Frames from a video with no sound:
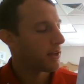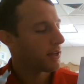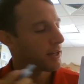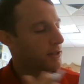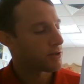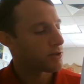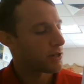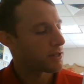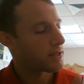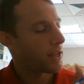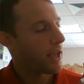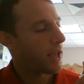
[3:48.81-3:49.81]
It's
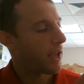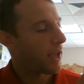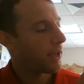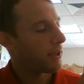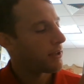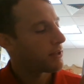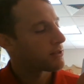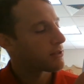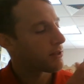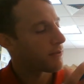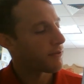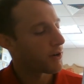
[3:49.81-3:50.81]
just a to
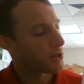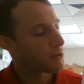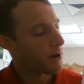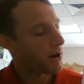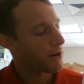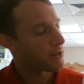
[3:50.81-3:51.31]
the first power,